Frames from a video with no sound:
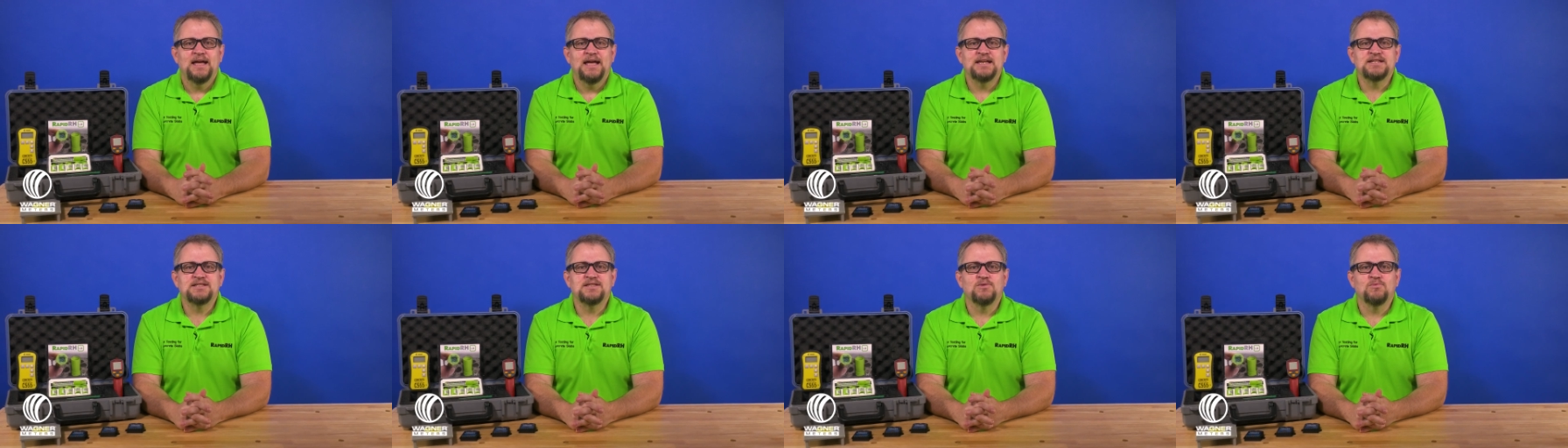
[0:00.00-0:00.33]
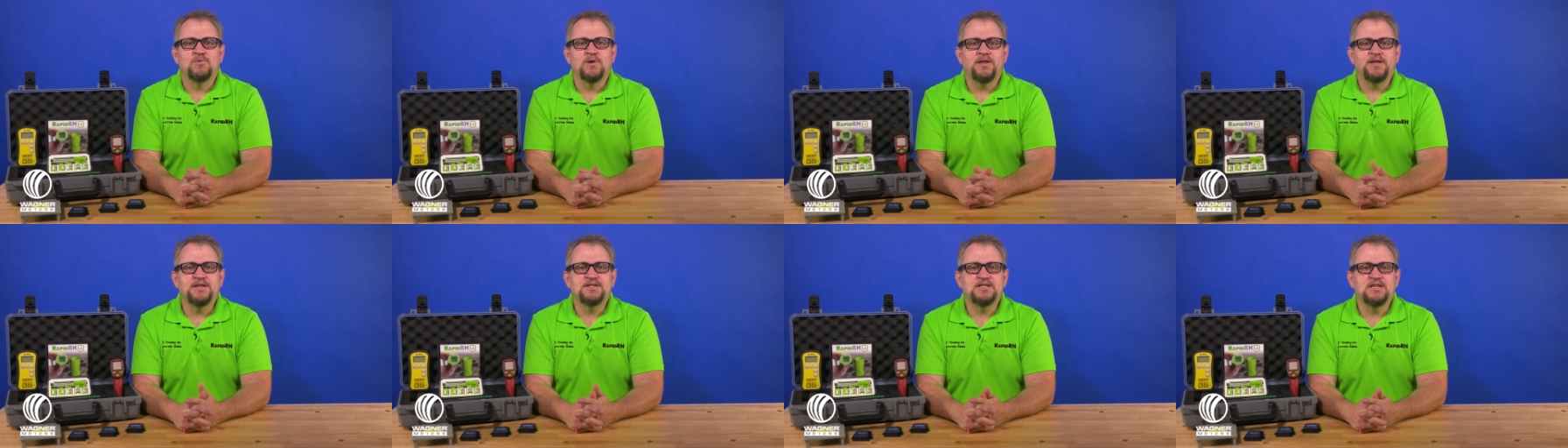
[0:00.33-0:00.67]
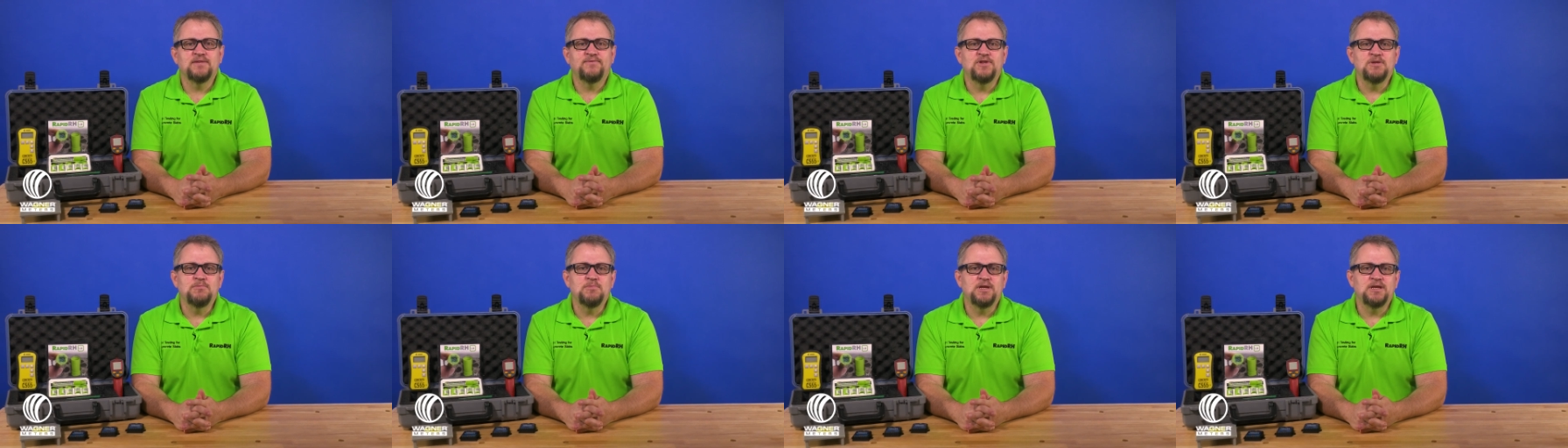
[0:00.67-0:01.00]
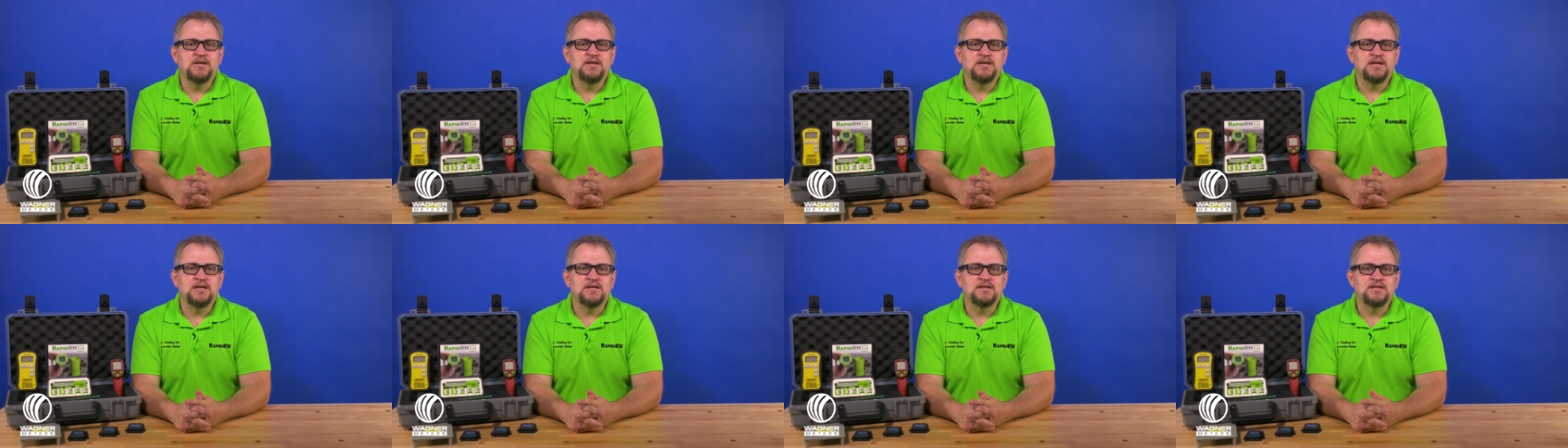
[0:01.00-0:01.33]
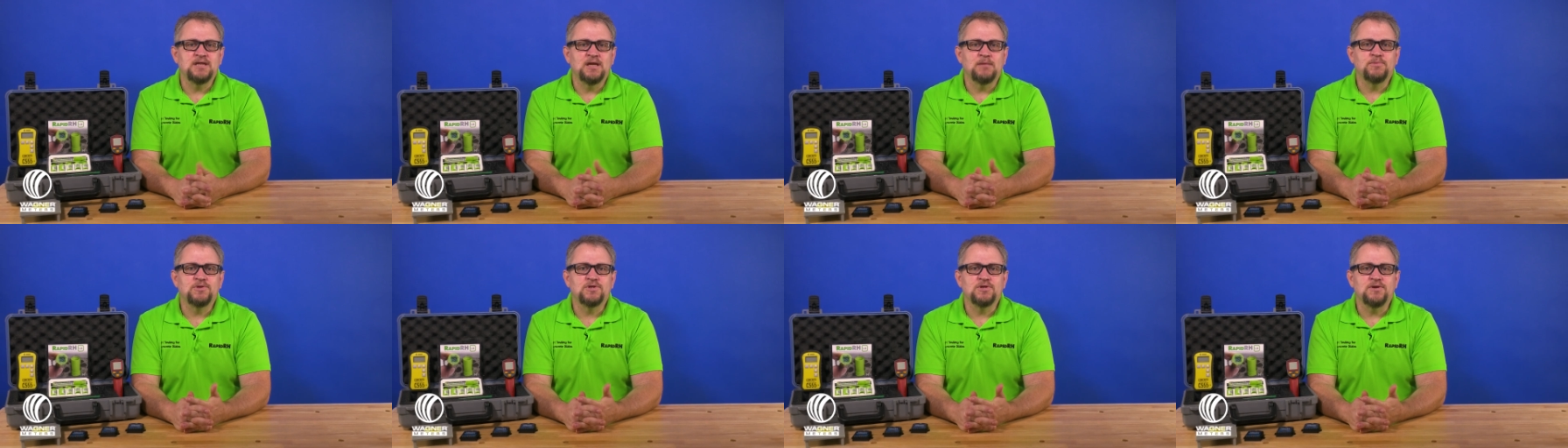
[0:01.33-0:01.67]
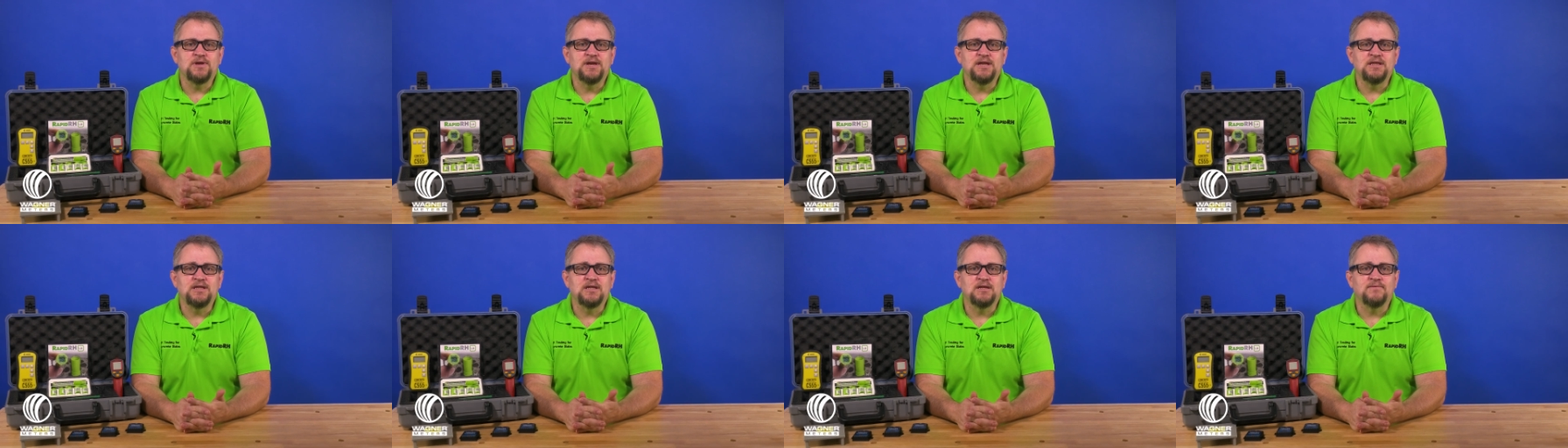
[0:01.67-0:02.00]
As the relative humidity and temperature
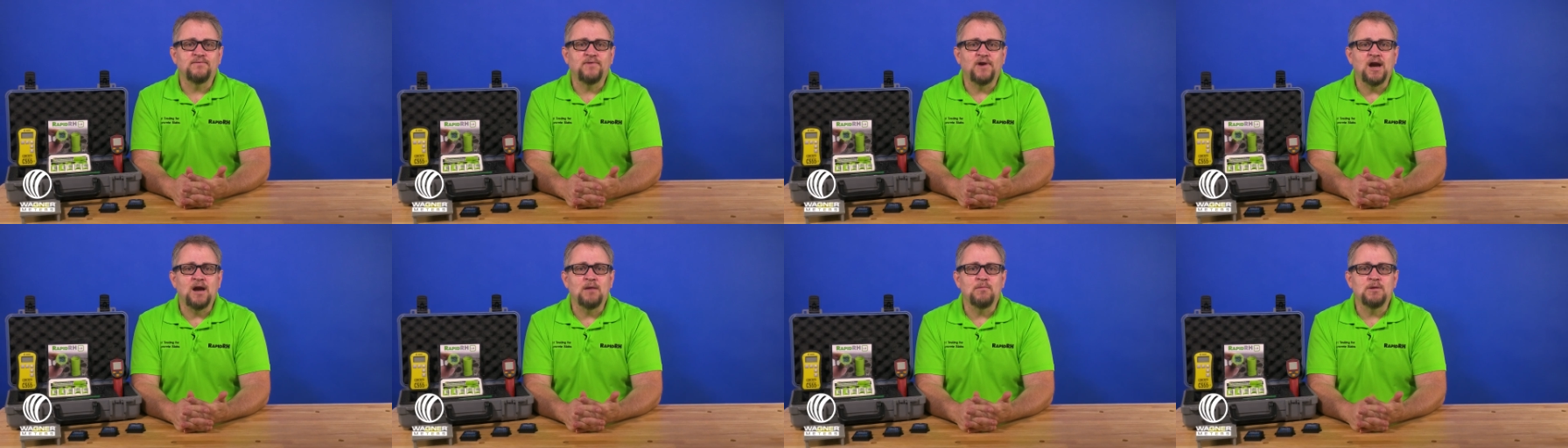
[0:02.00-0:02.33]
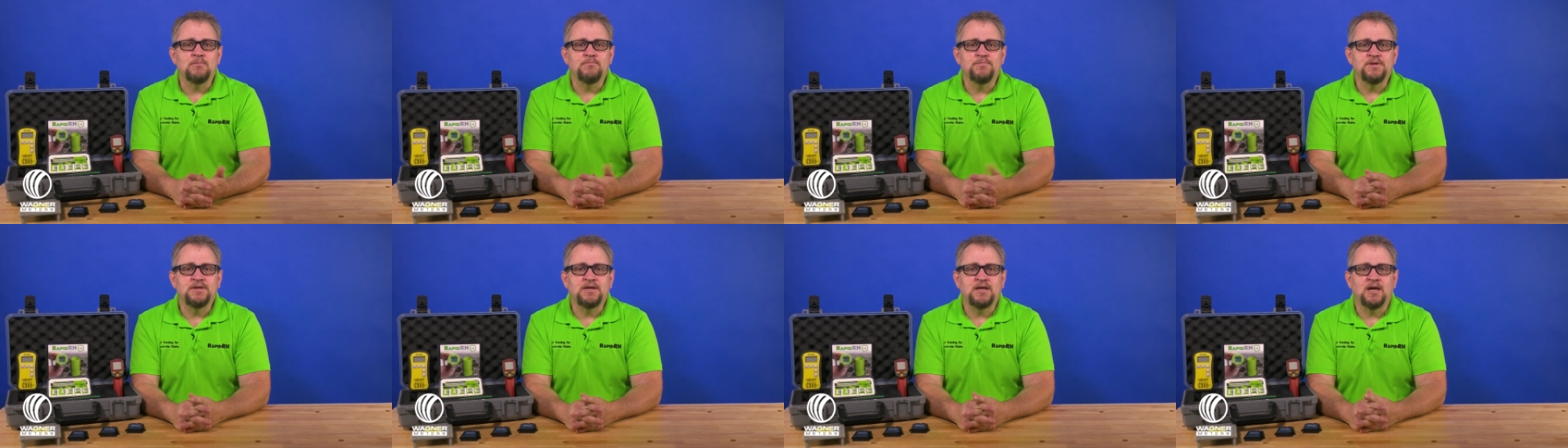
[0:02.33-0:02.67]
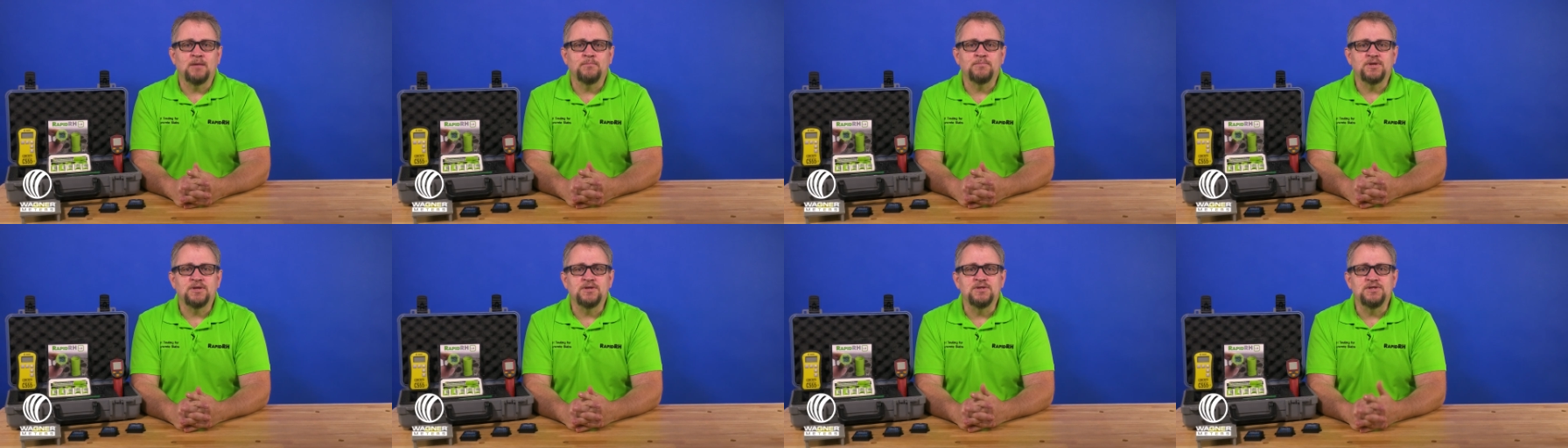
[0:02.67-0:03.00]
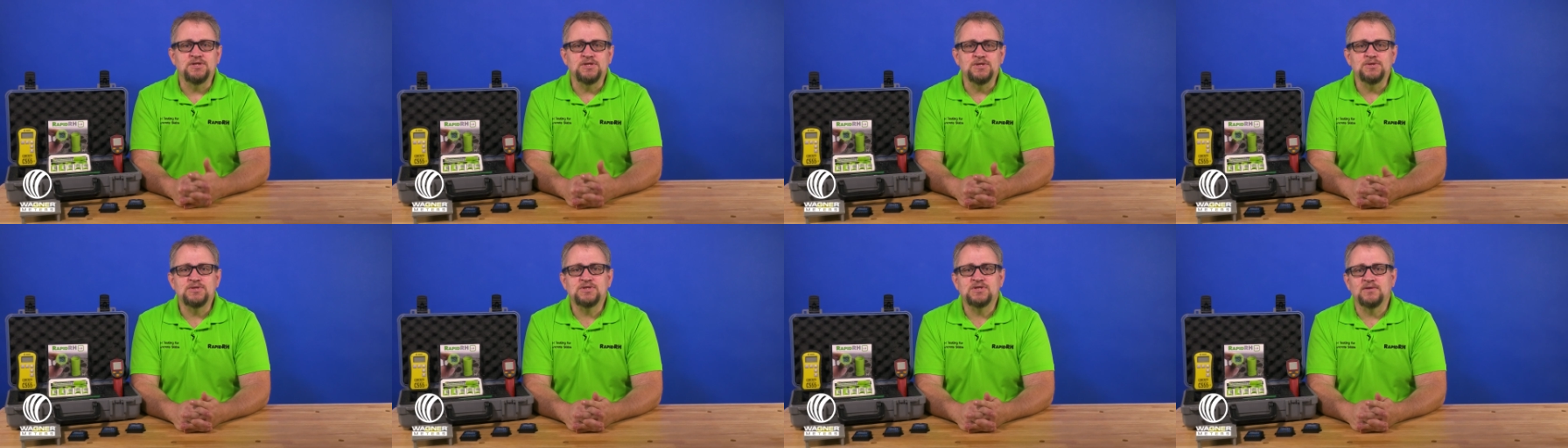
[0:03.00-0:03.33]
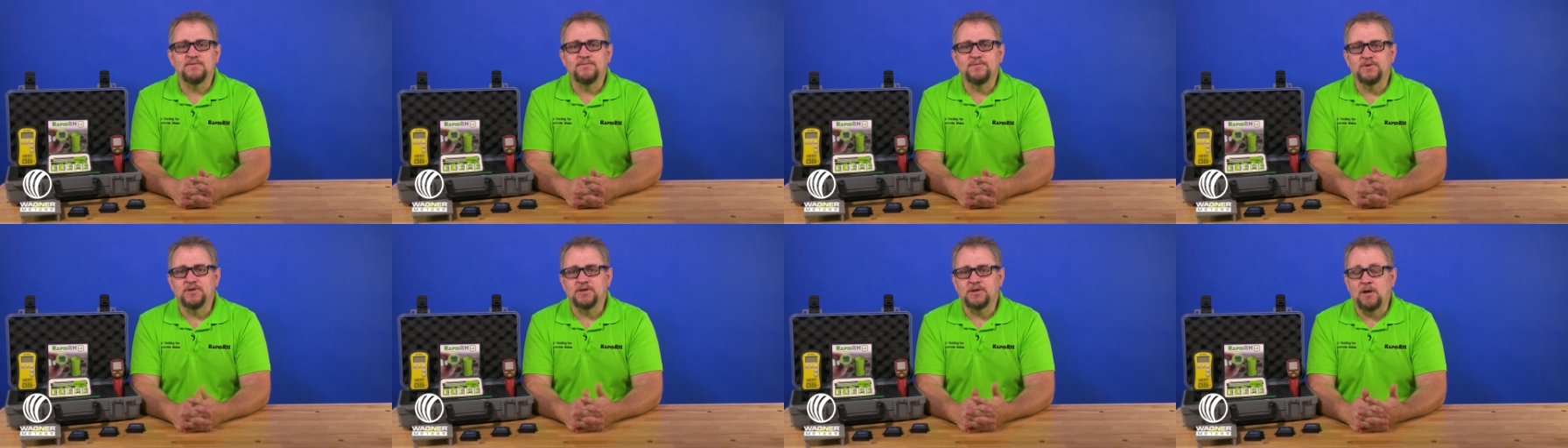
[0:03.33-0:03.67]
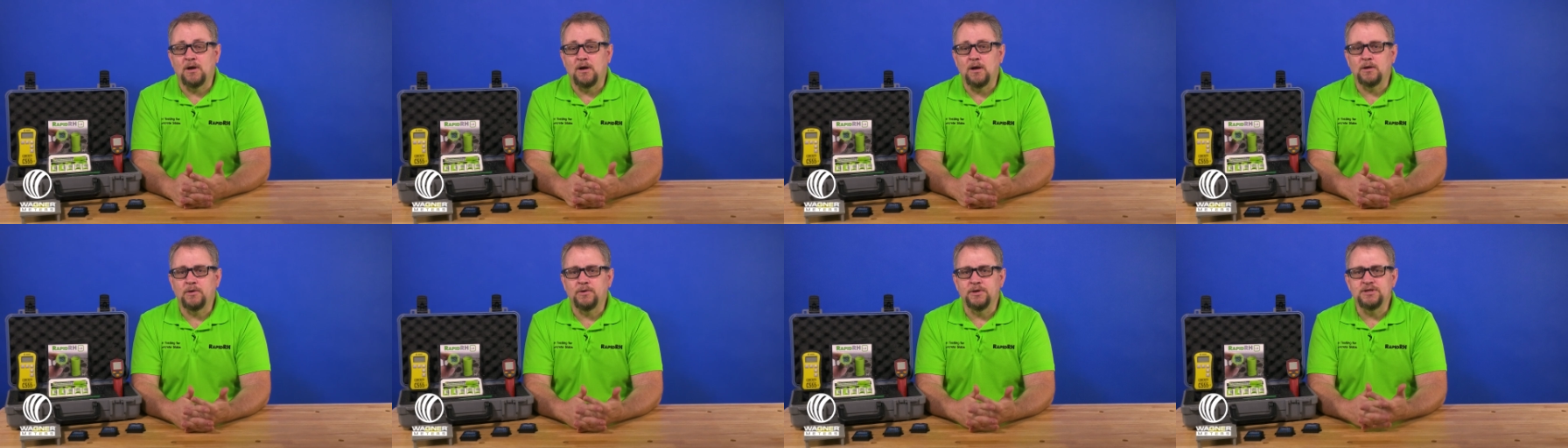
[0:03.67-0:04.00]
in the environment become conducive for the
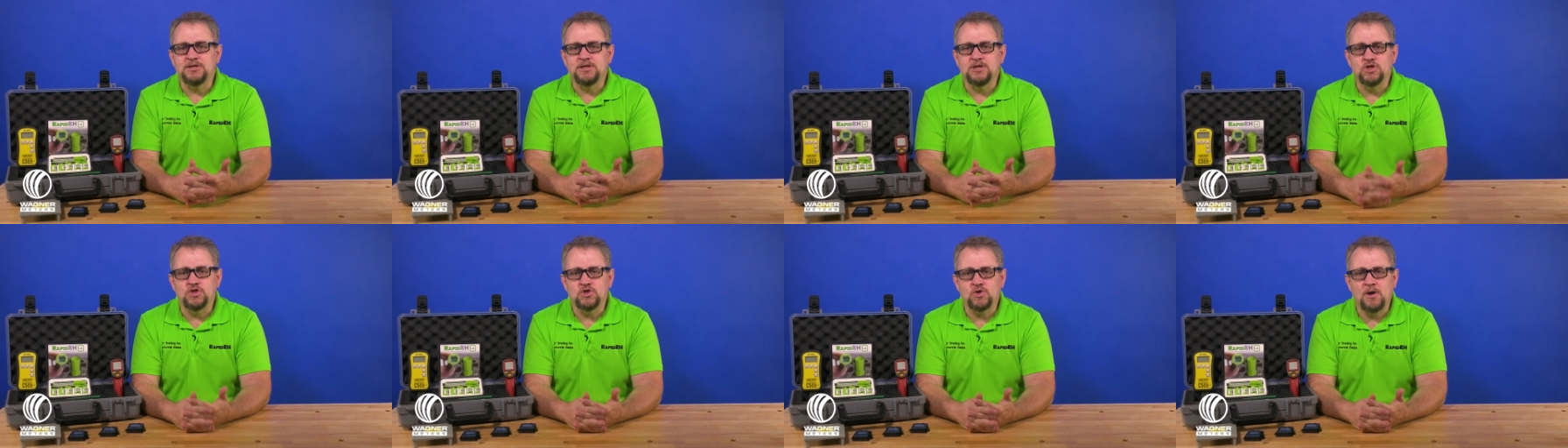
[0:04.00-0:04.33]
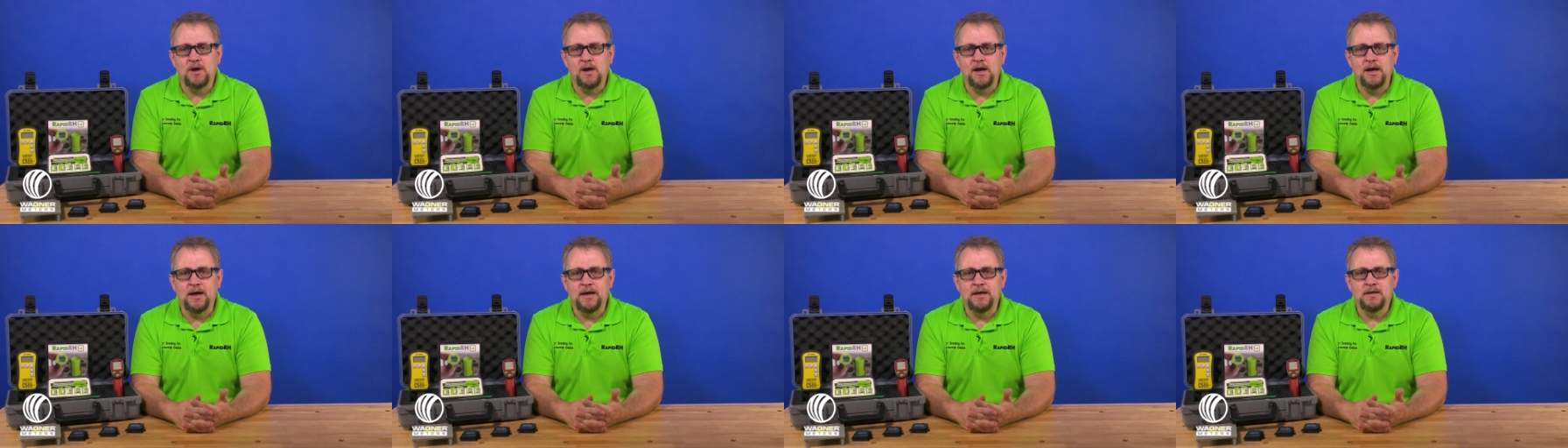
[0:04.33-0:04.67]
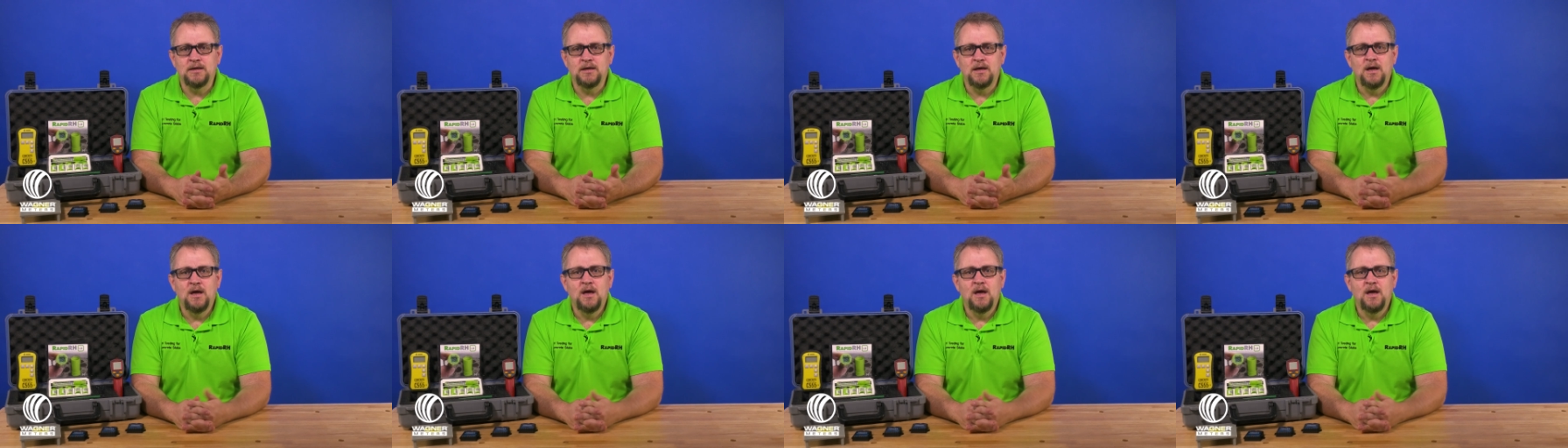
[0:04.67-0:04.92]
concrete to dry,